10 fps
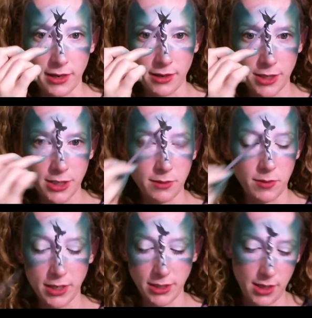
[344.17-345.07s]
thin
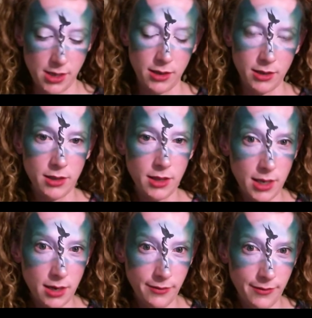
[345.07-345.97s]
chisel brush, long,
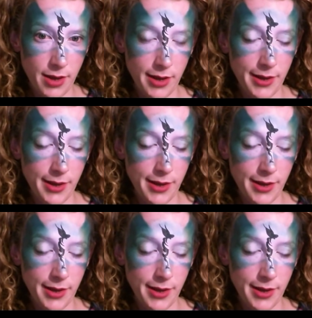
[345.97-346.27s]
thin.